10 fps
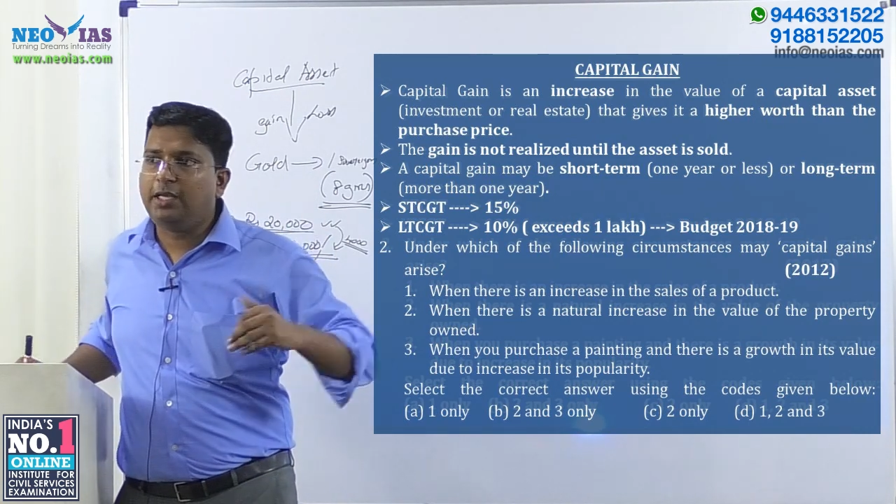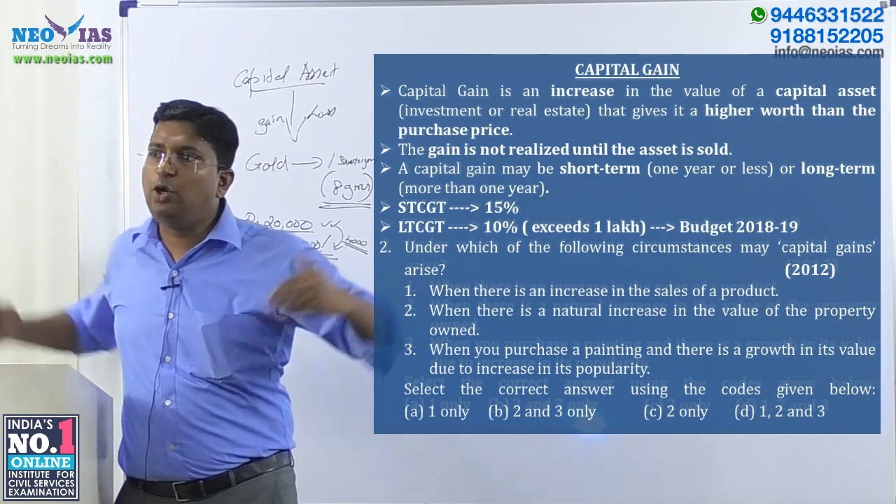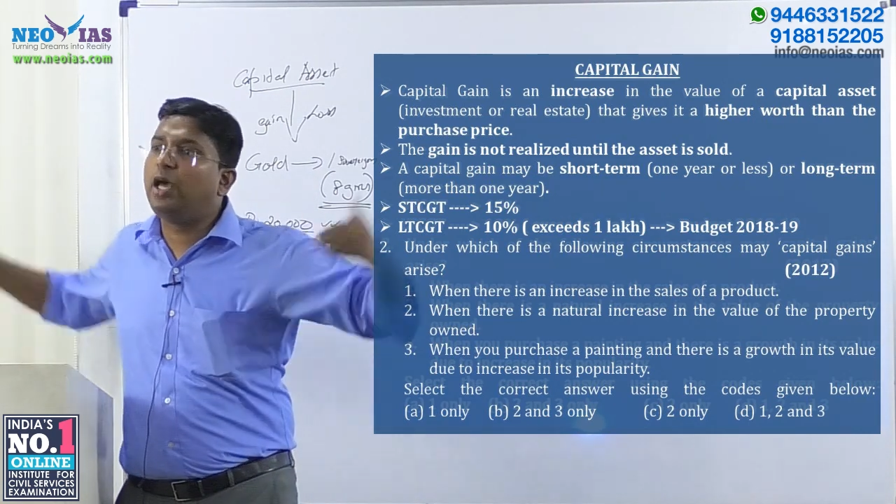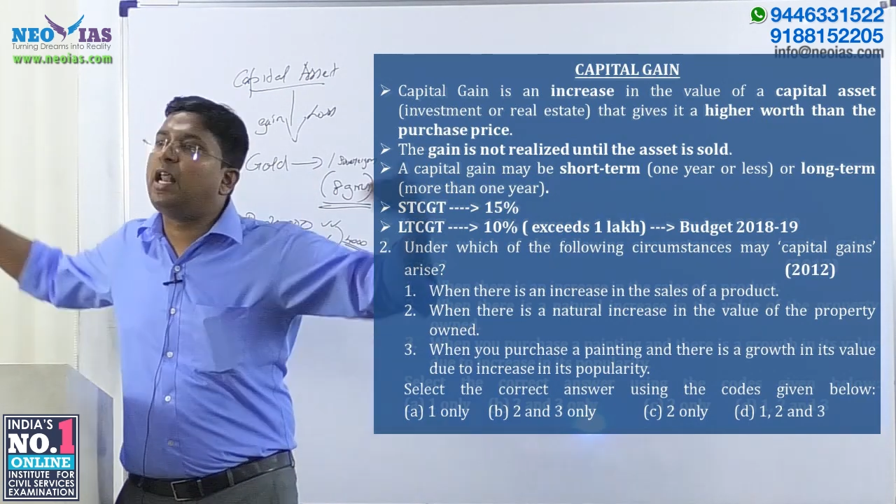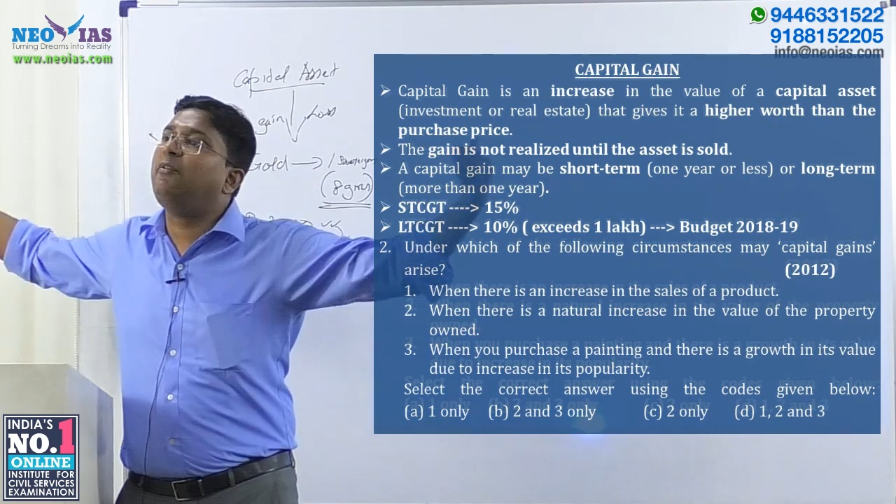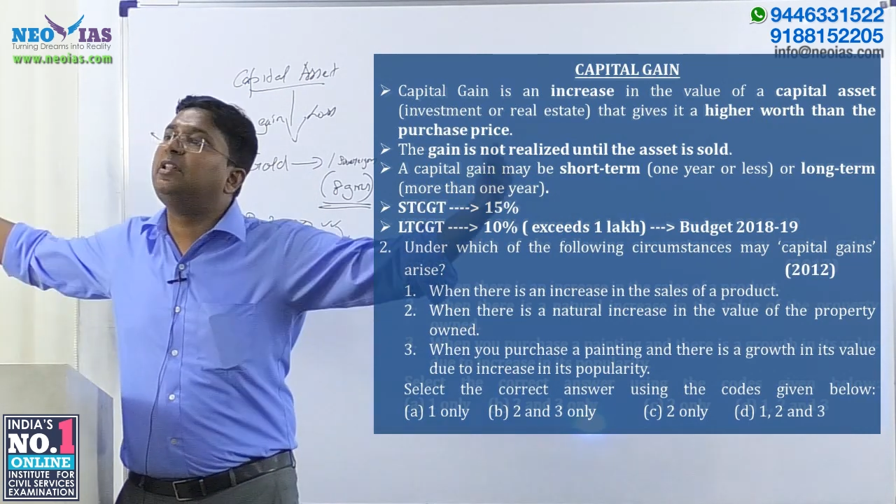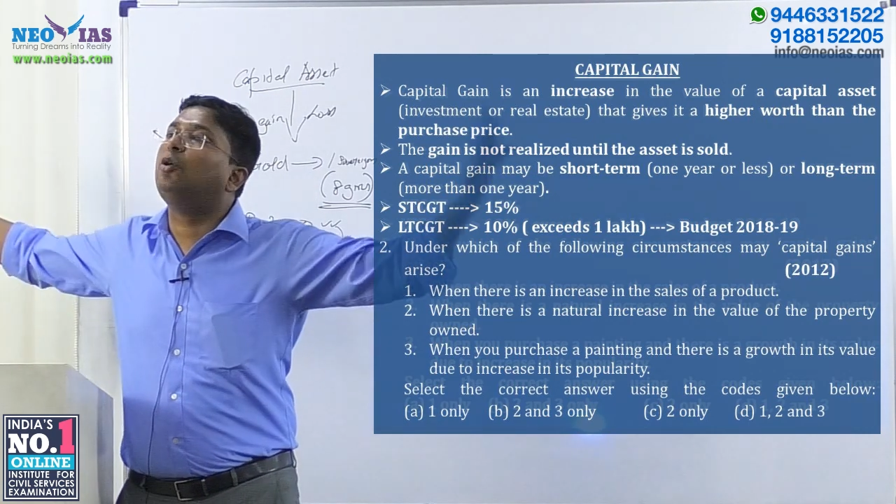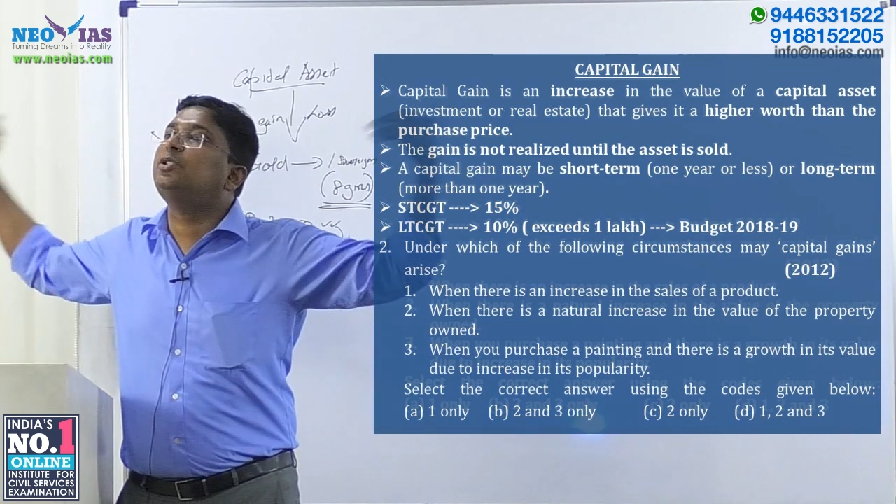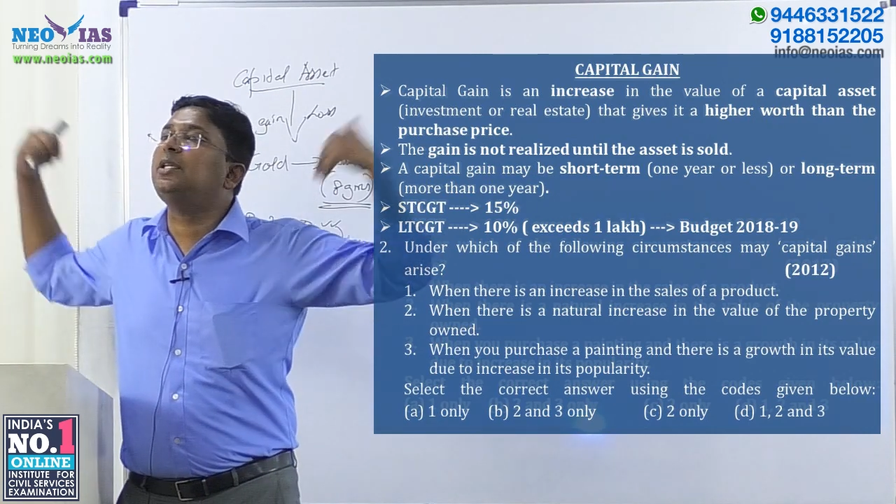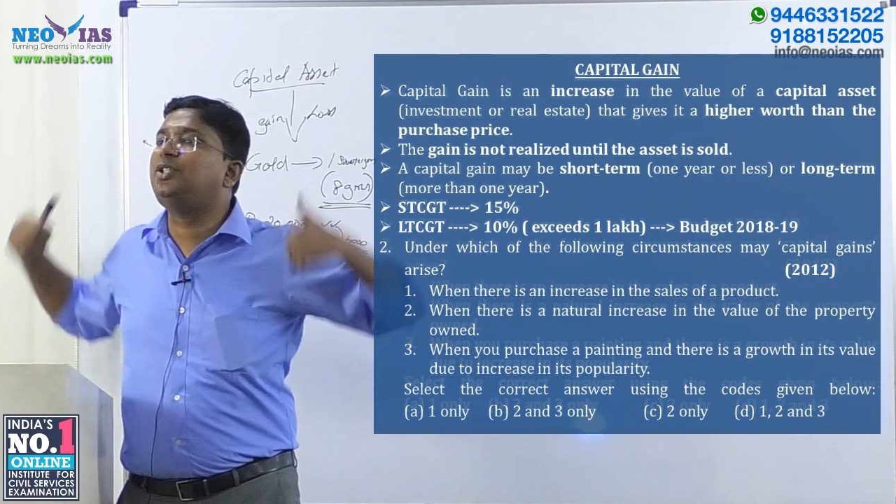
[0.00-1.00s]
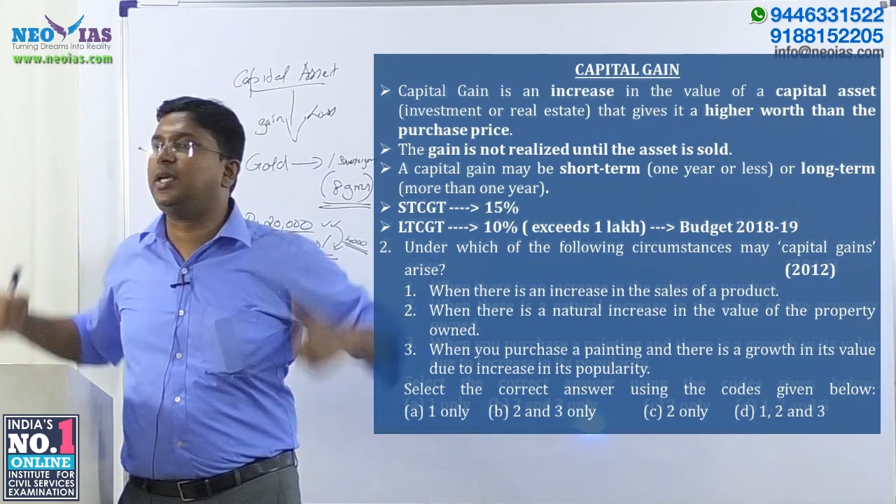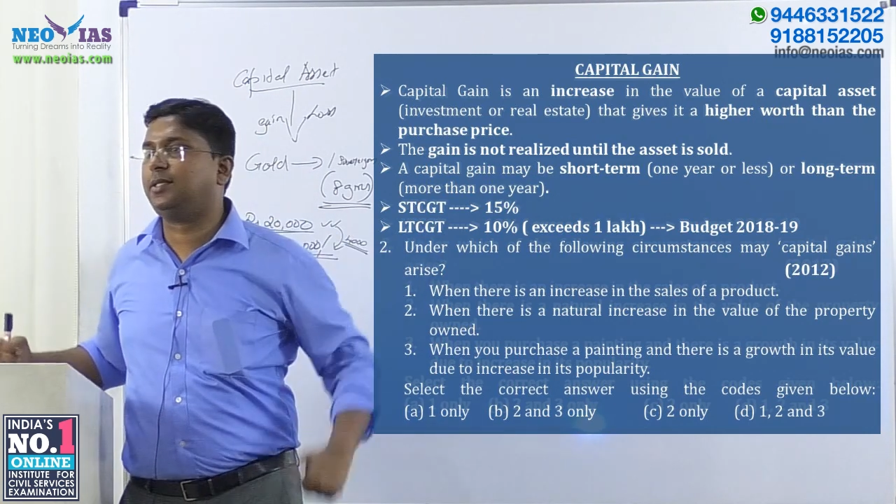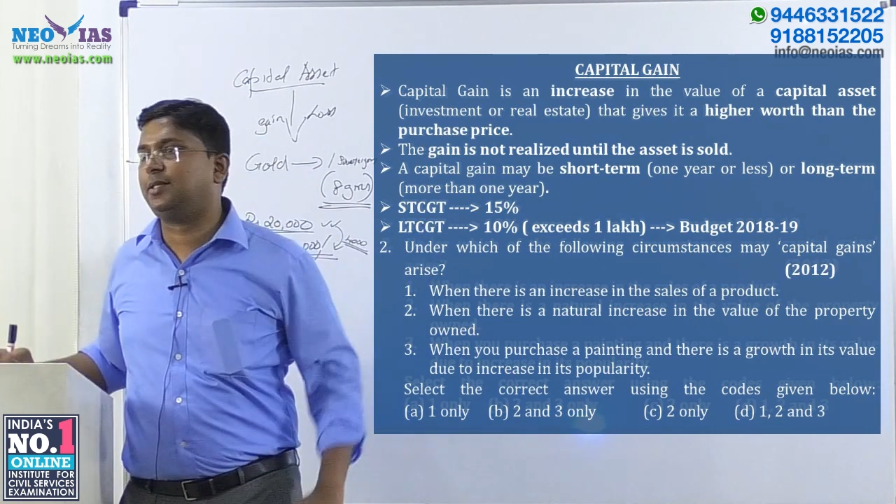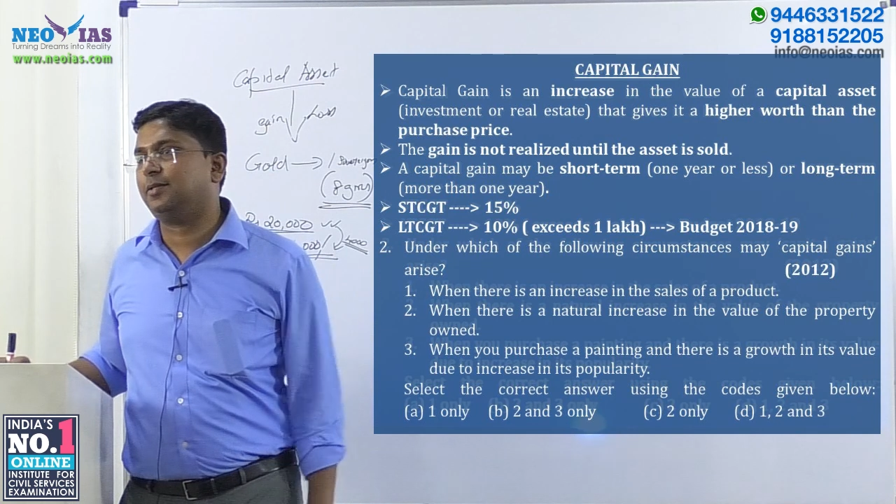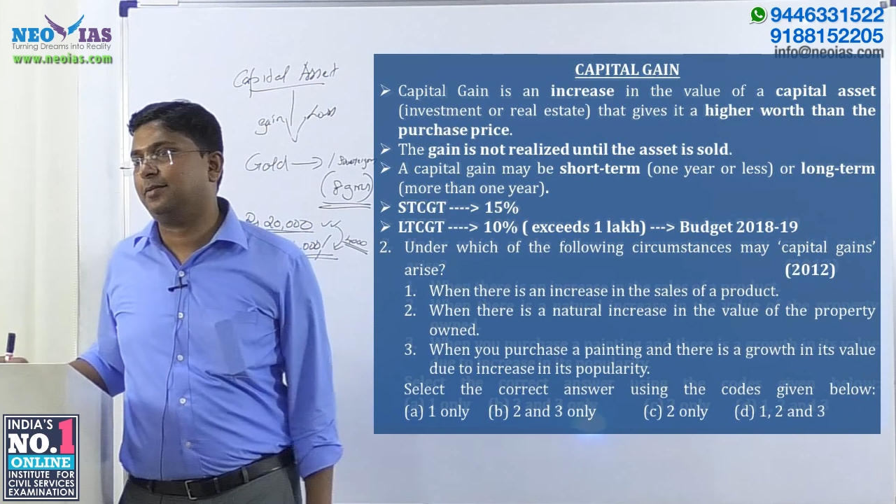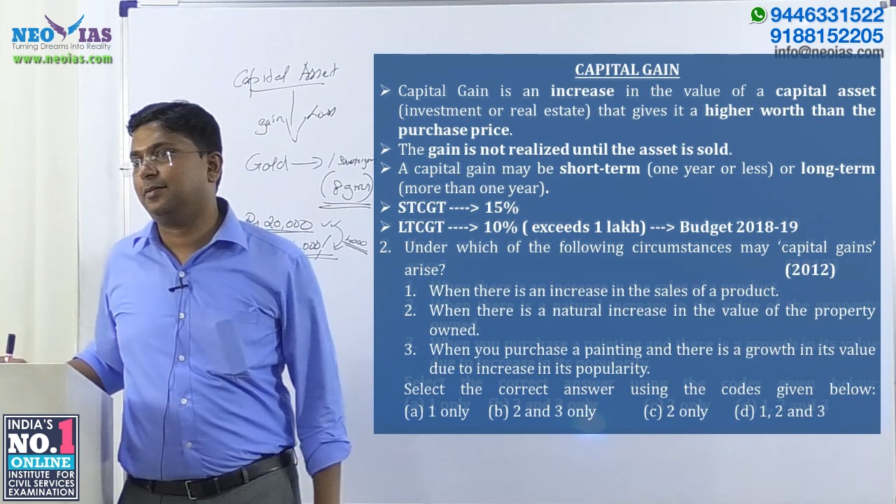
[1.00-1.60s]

You are having 1000 shares